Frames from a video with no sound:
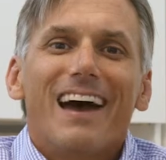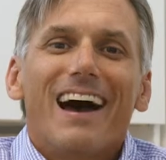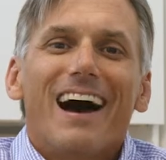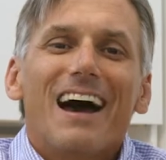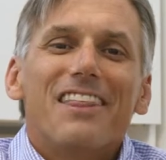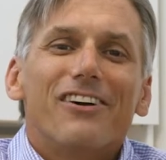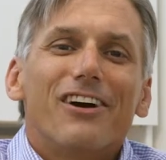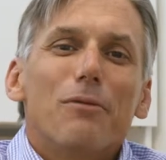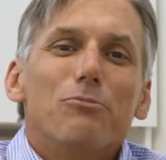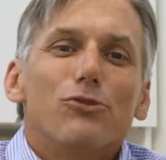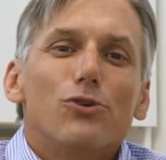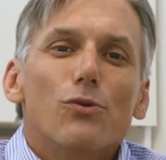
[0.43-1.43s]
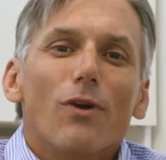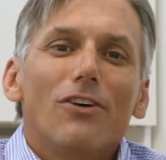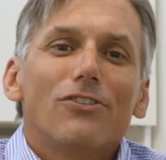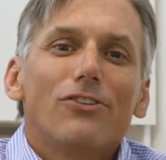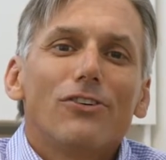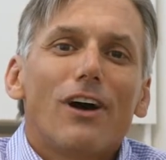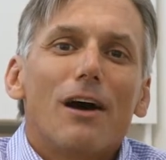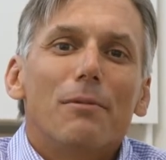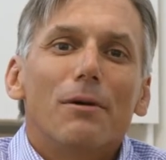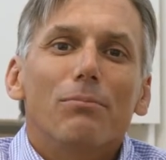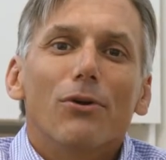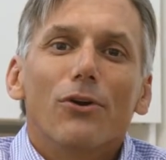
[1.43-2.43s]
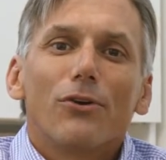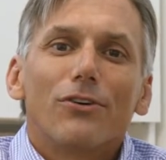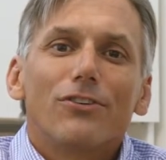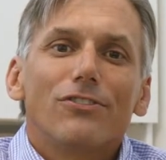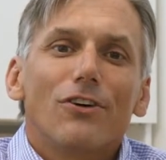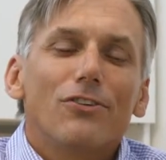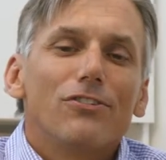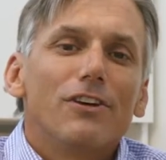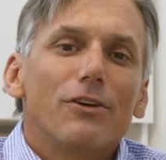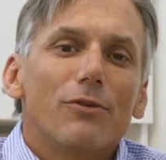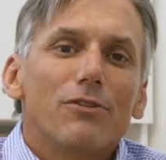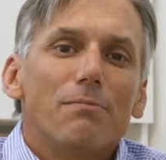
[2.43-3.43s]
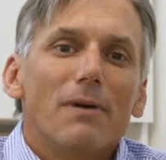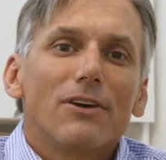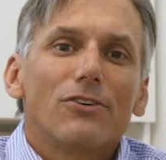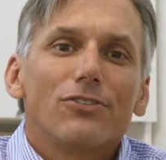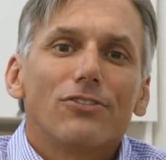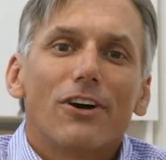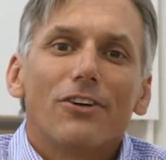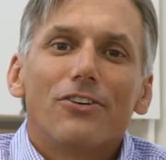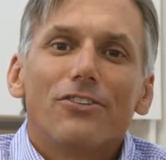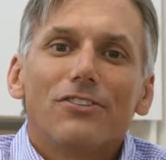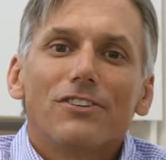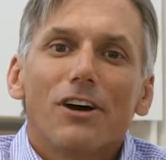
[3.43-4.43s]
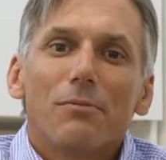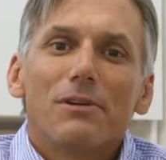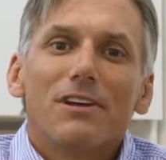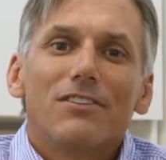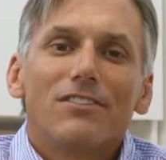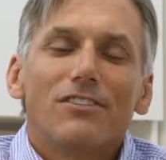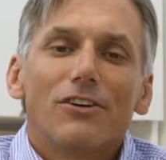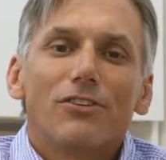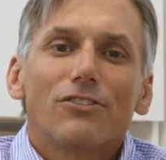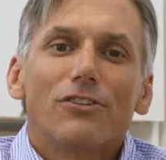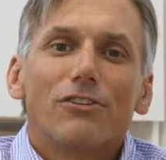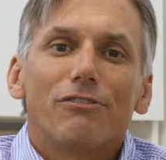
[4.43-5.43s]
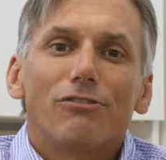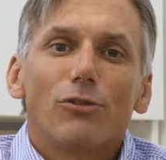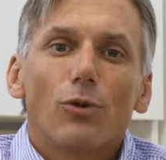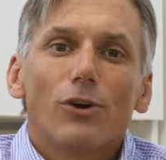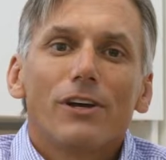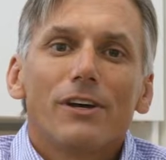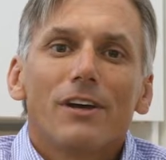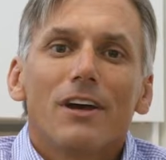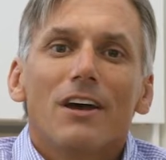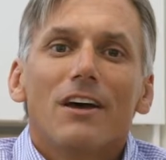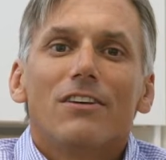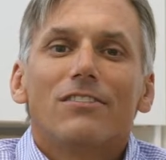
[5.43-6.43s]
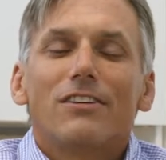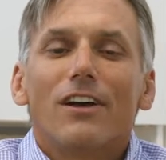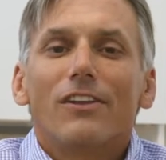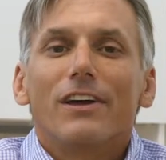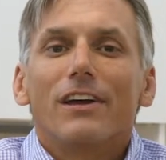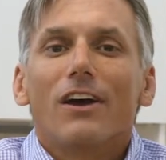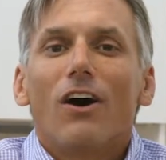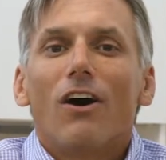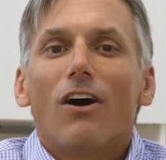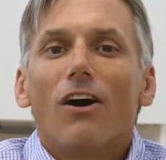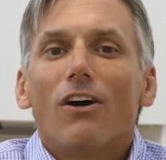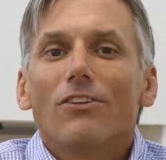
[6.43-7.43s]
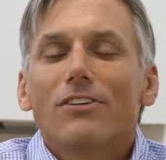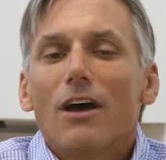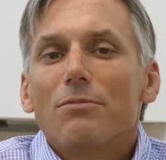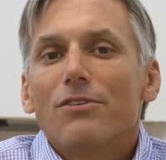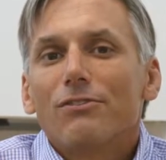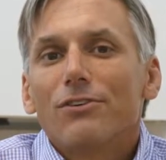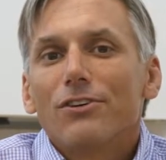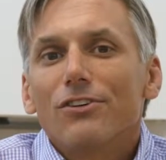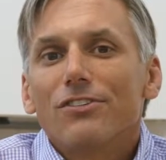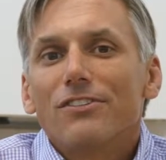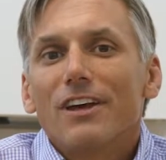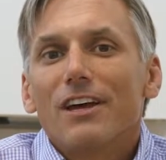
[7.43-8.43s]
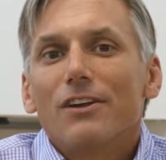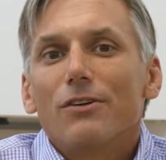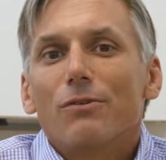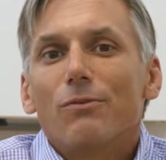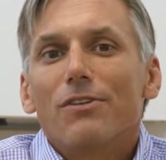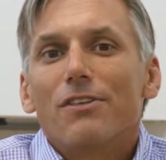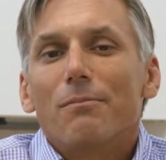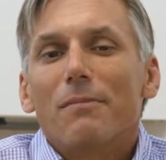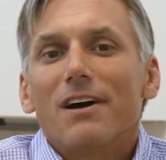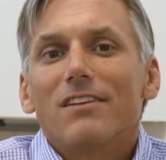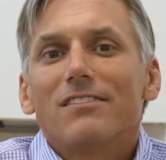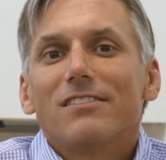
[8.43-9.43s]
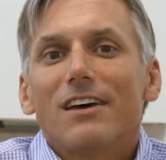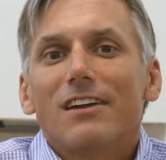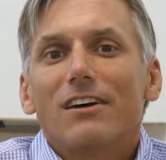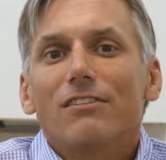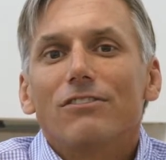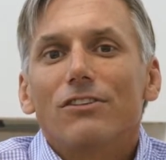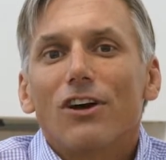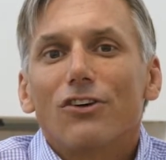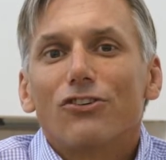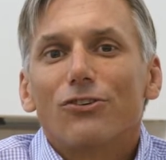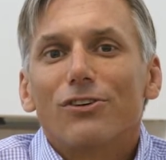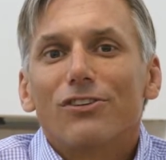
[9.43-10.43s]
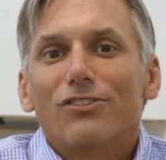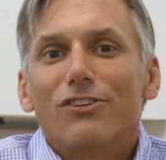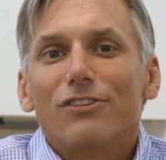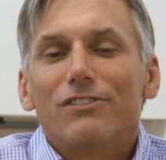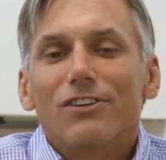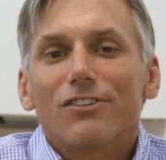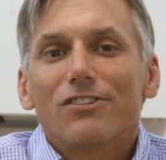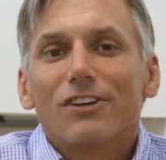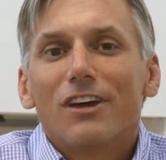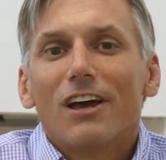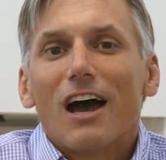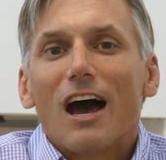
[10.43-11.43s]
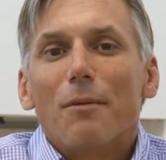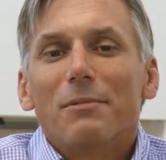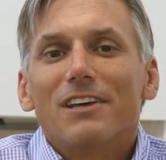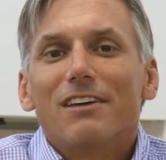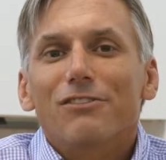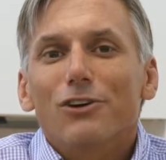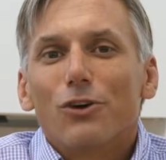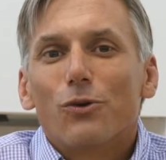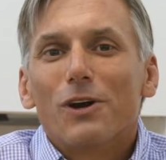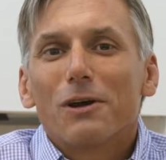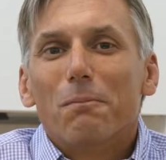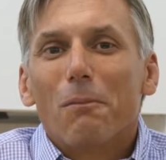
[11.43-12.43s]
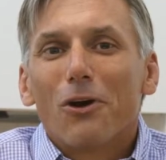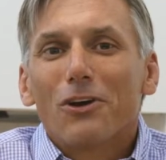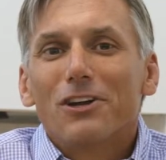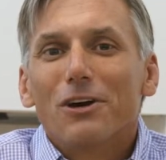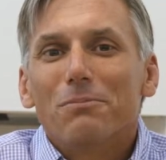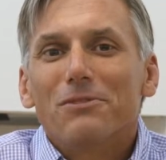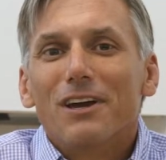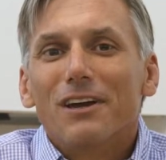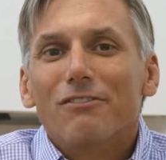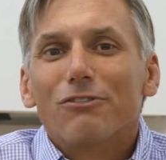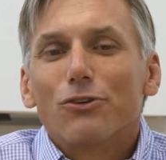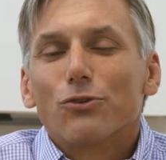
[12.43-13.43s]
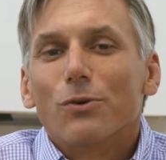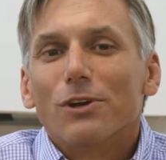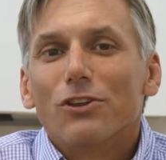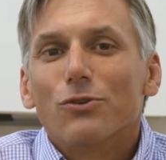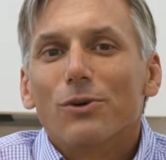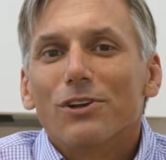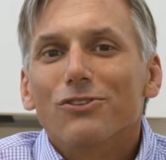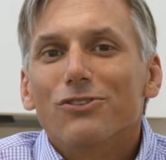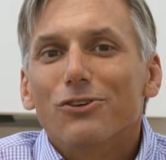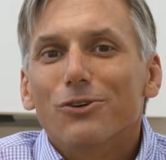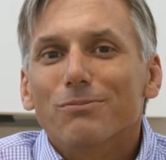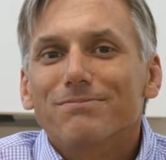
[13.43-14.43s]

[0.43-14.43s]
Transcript: Hi there, I'm Drew Russell. I'm a broker associate with Michael Saunders and Company in Sarasota, Florida, selling all types of real estate with a mindset of luxury service. I'm going to give you a quick market update for 2022.